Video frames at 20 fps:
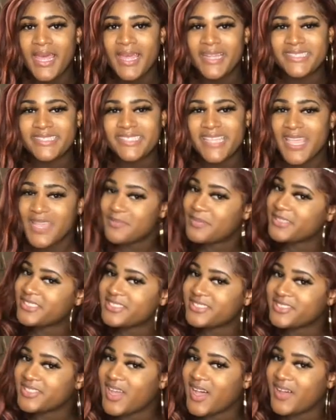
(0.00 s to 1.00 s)
take
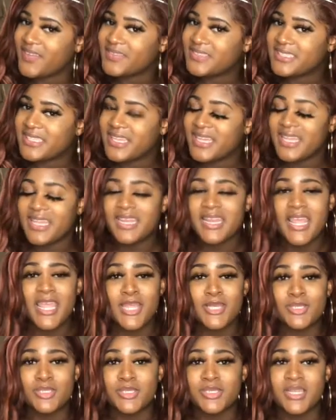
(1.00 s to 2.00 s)
pictures often,
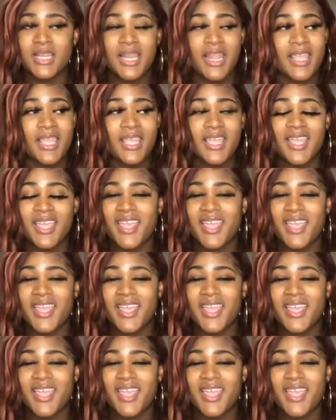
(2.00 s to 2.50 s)
and like,